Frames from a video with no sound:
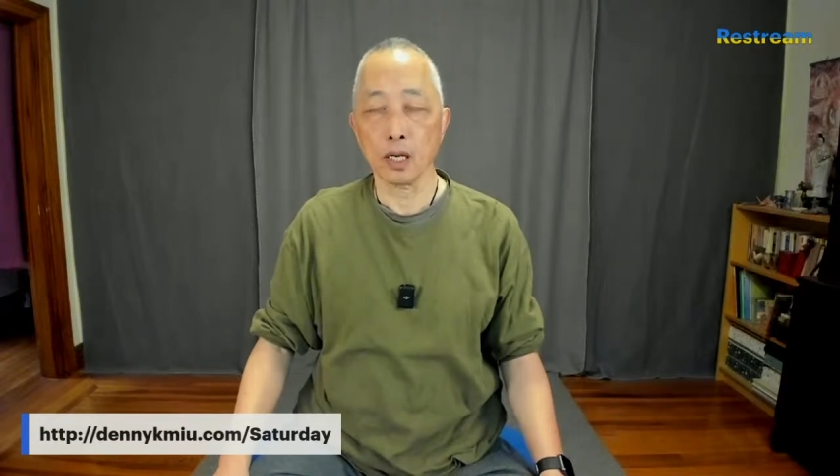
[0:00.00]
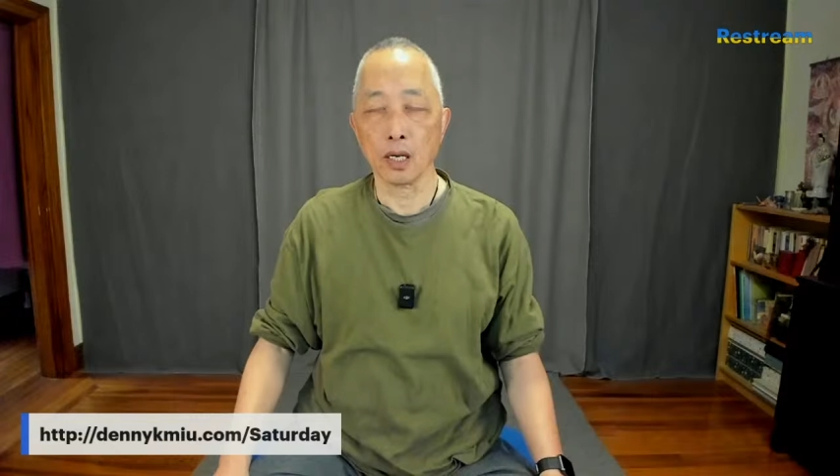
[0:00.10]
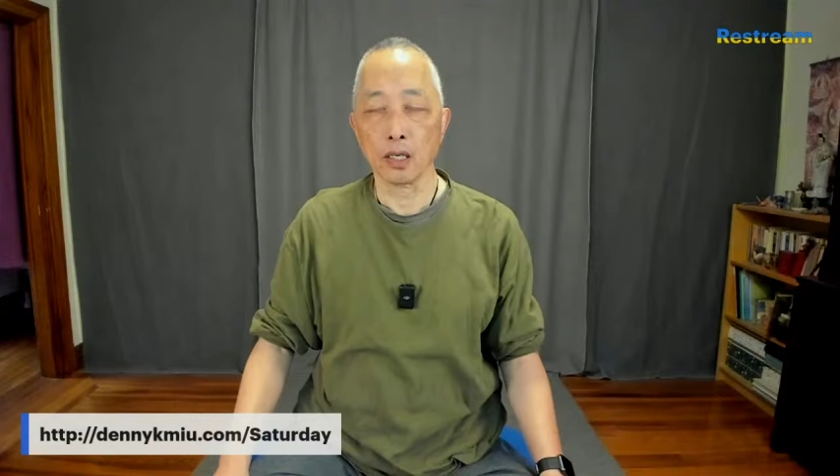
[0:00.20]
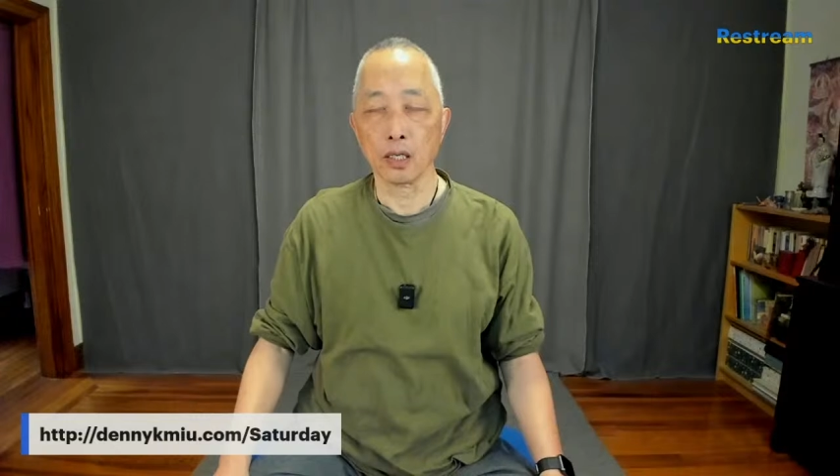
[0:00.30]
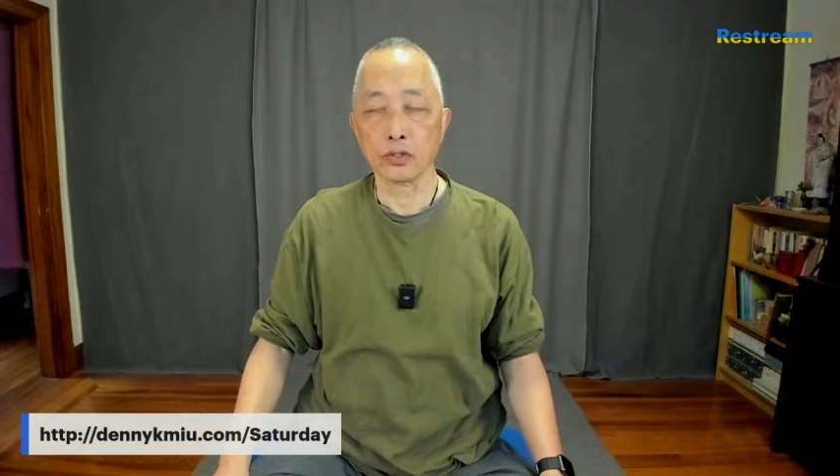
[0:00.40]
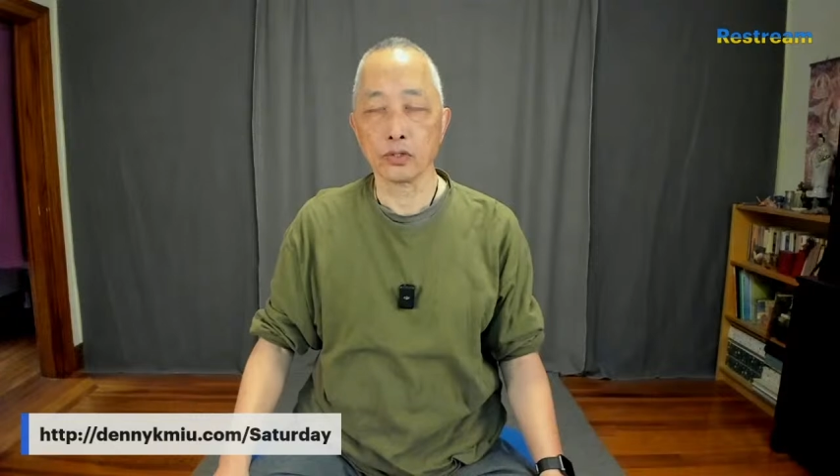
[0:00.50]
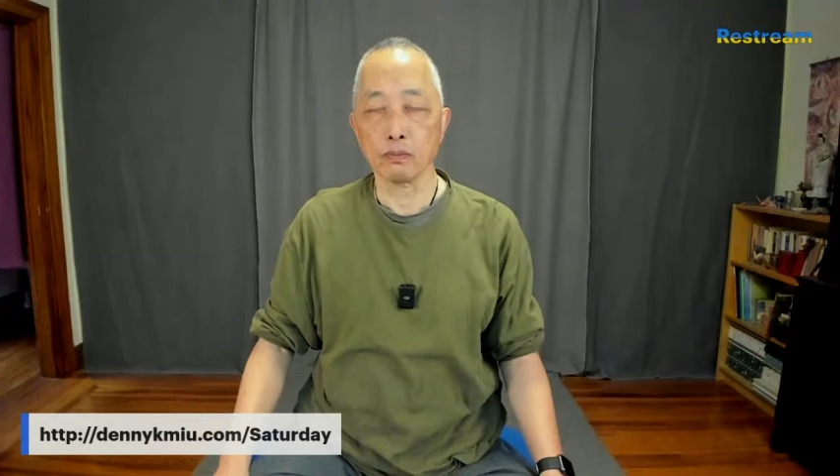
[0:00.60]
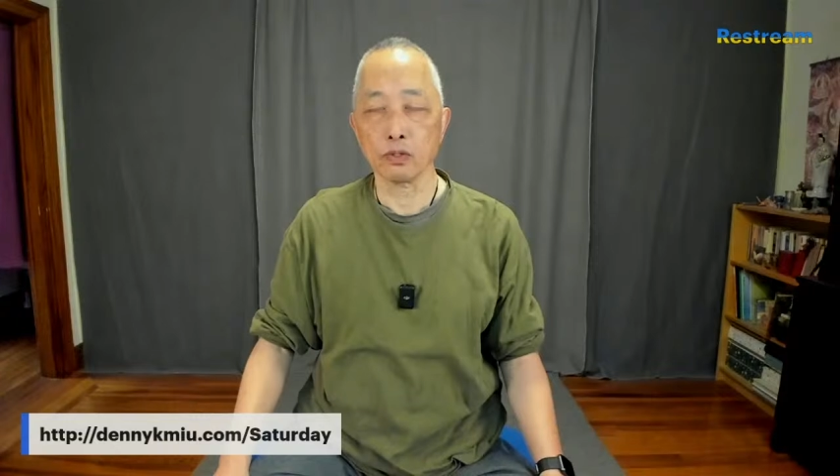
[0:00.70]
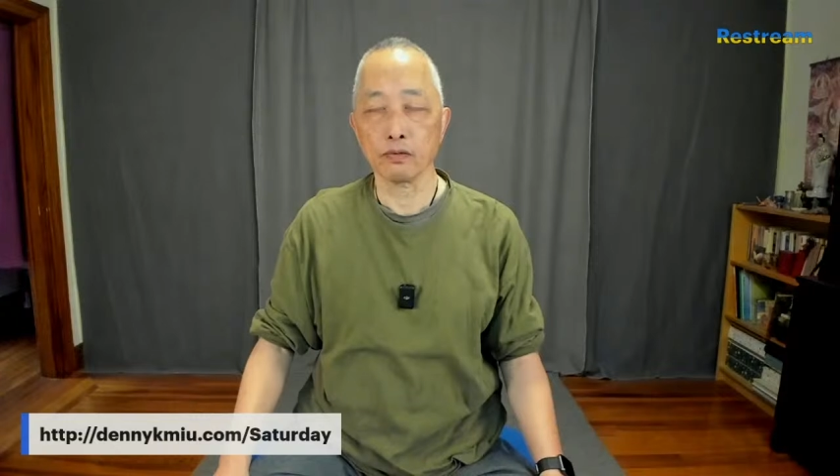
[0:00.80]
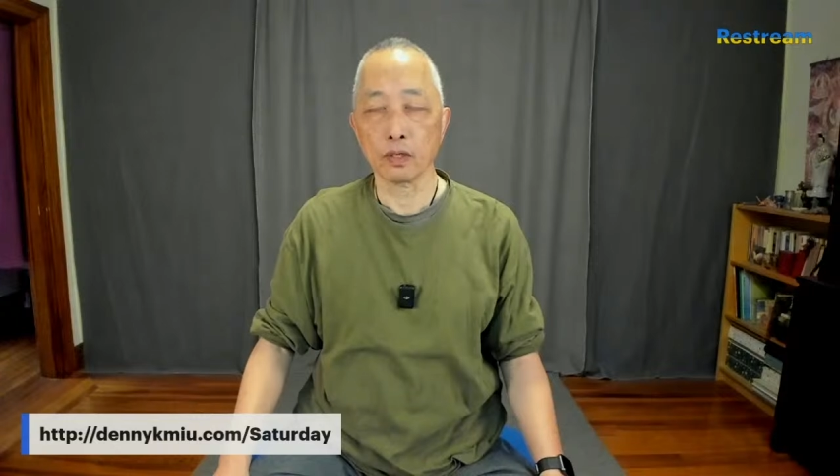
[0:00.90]
And as you
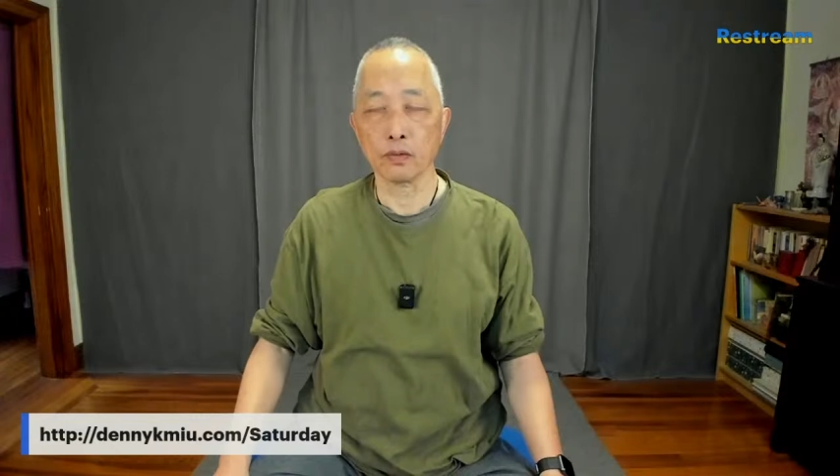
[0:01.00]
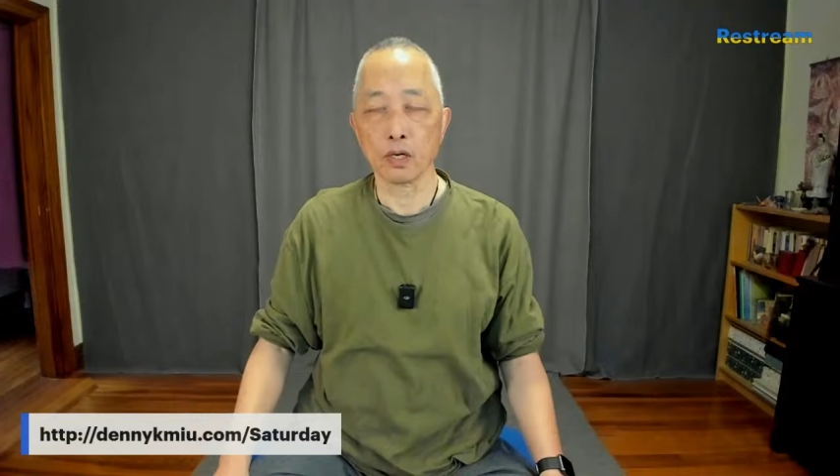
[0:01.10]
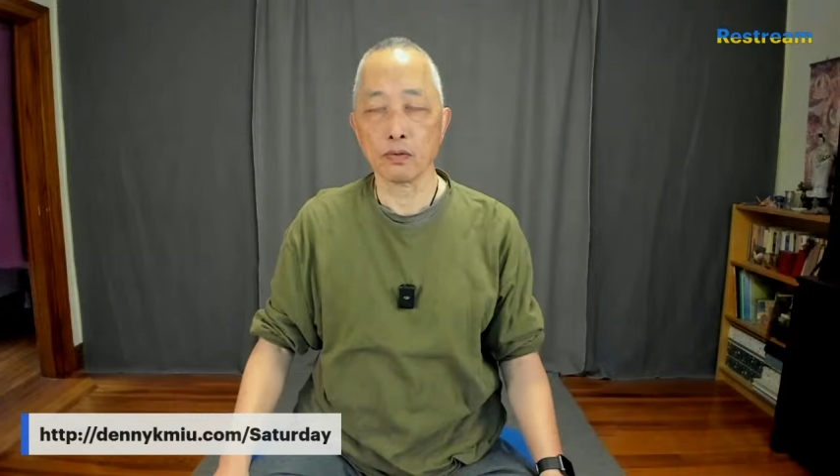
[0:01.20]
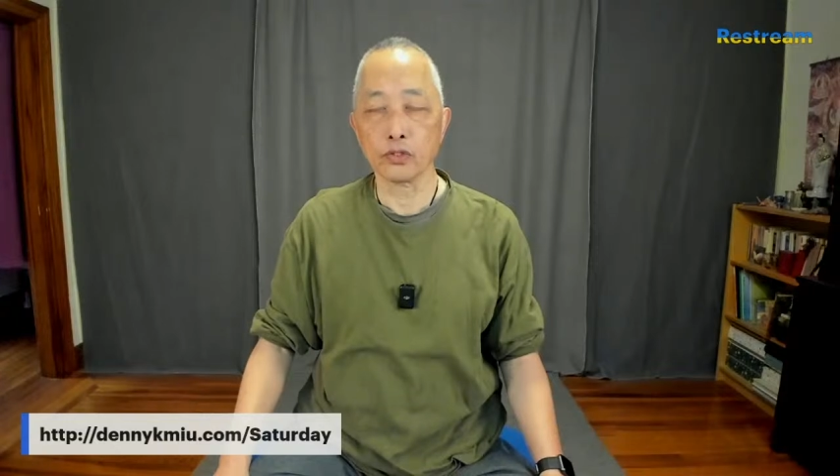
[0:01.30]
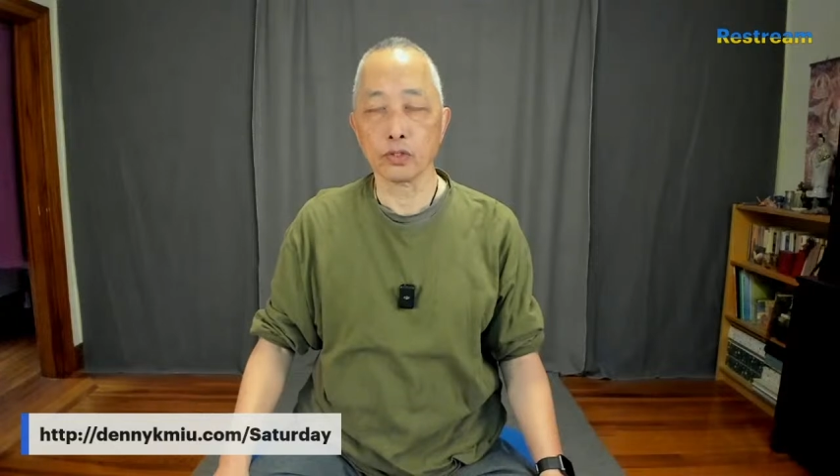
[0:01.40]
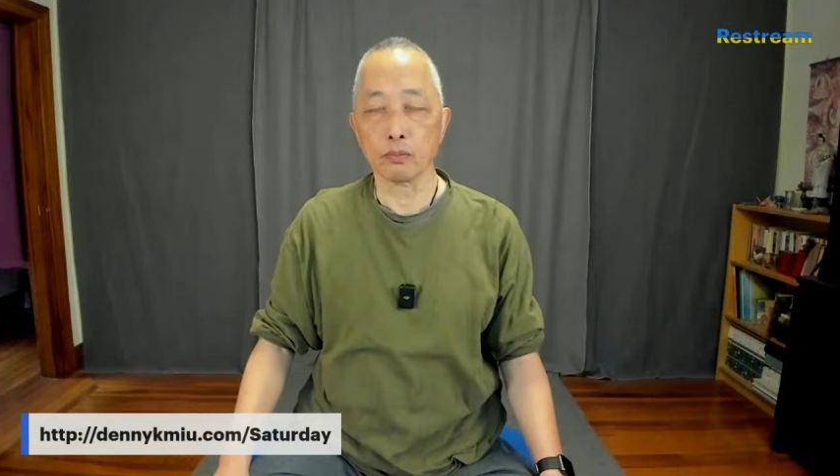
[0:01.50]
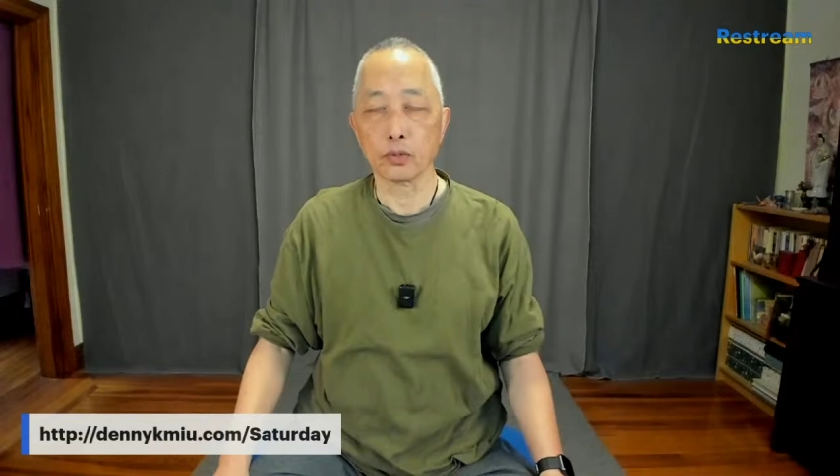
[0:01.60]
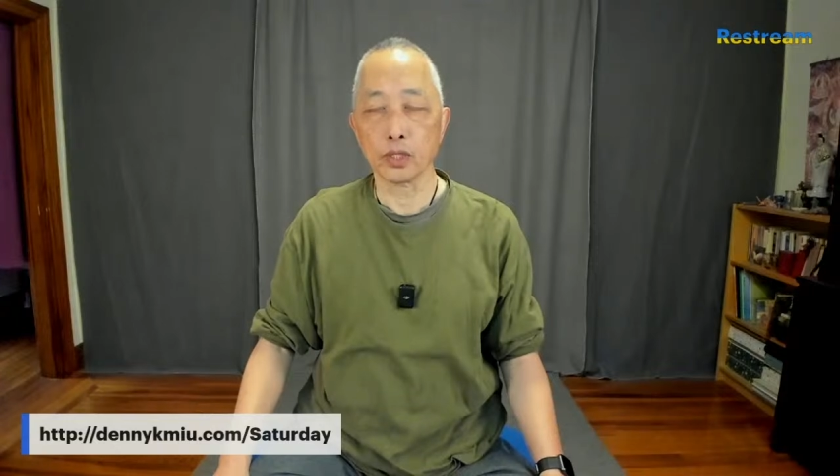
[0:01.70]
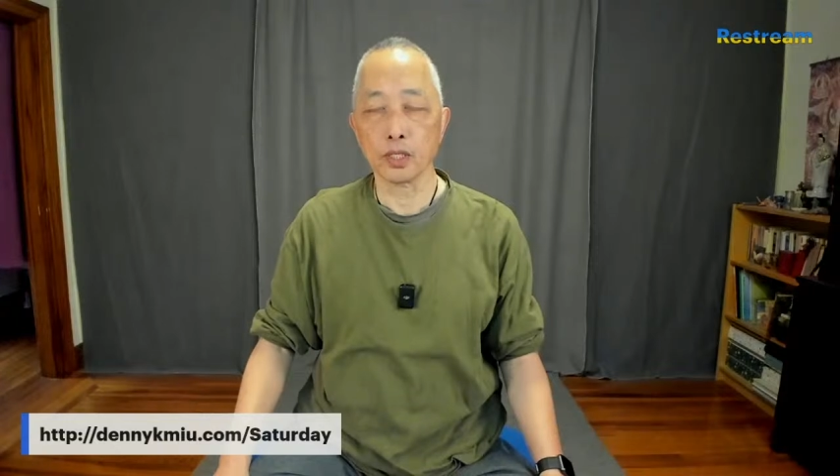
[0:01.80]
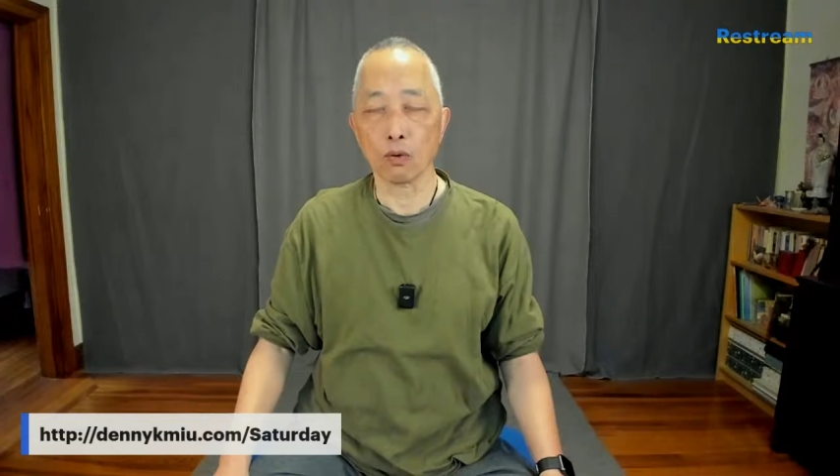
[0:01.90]
move up, I want you to
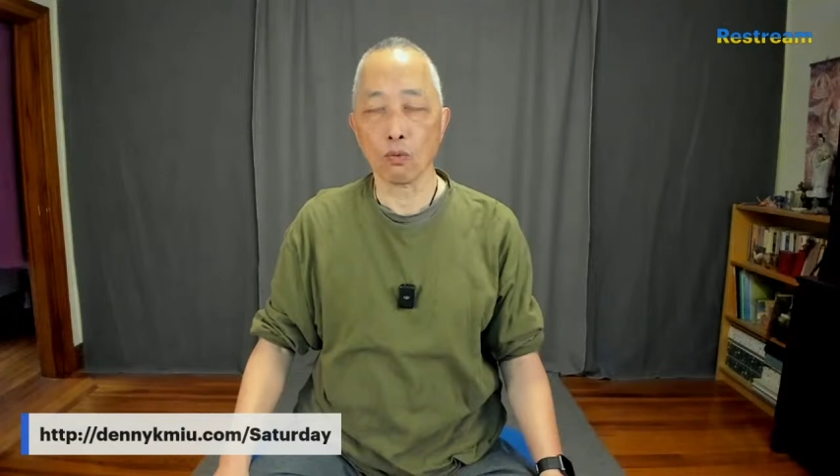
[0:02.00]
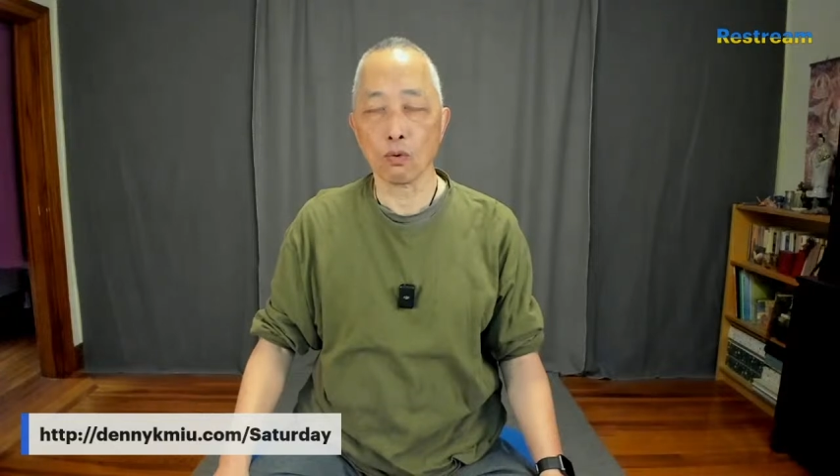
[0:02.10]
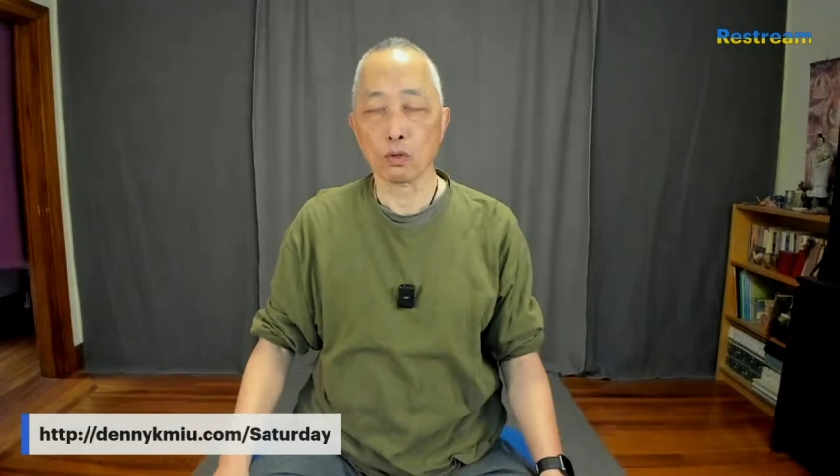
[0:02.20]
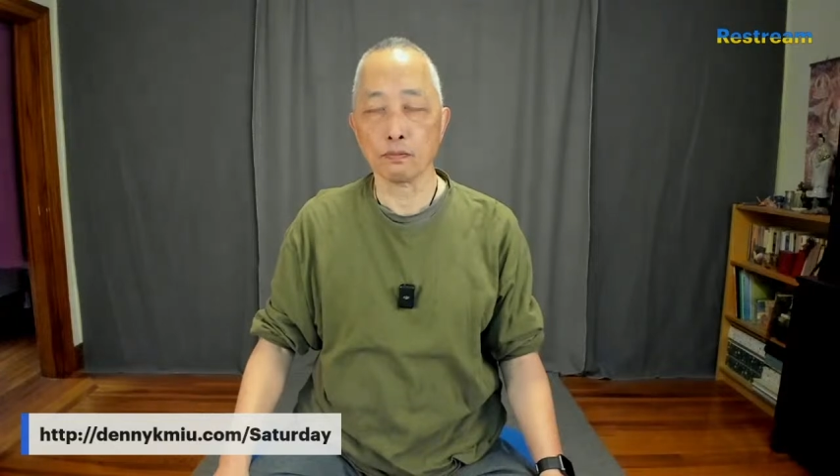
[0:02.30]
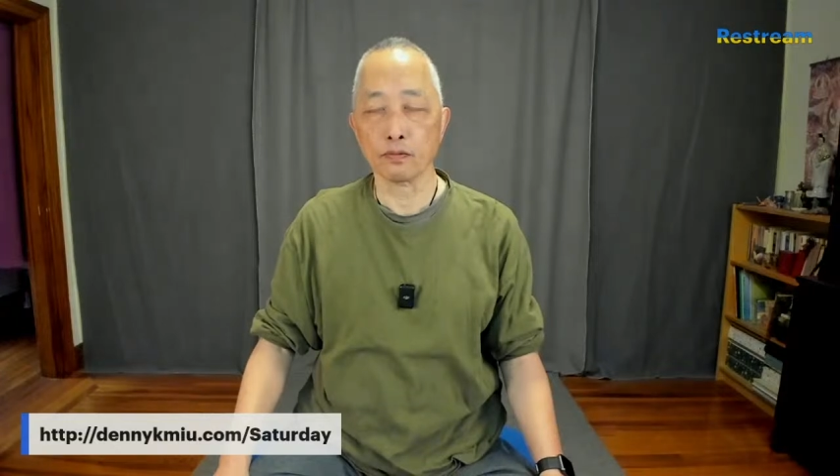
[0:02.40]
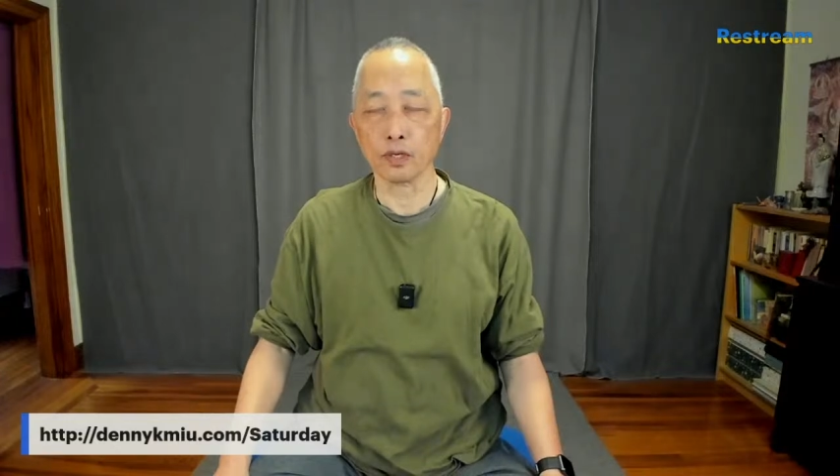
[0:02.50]
bring that warmth,